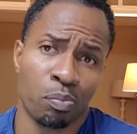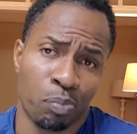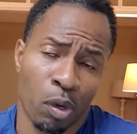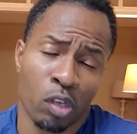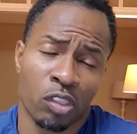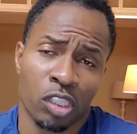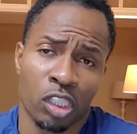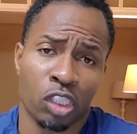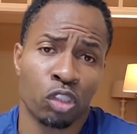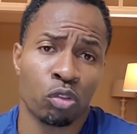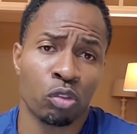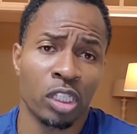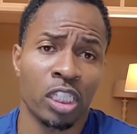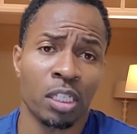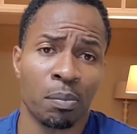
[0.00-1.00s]
person that you
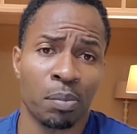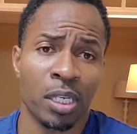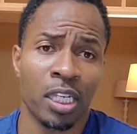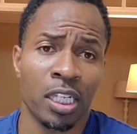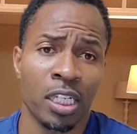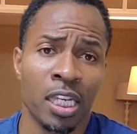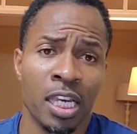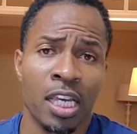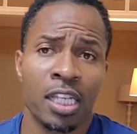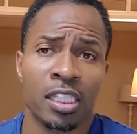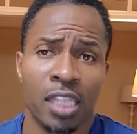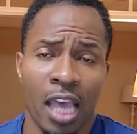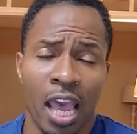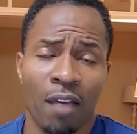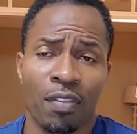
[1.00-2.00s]
need to be to
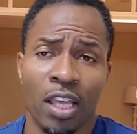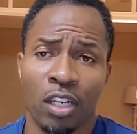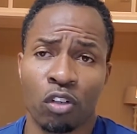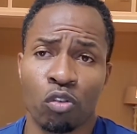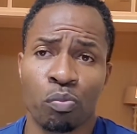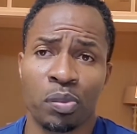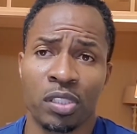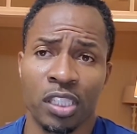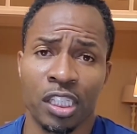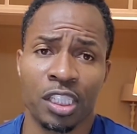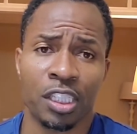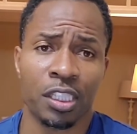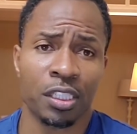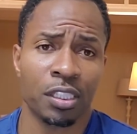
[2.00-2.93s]
have that new position.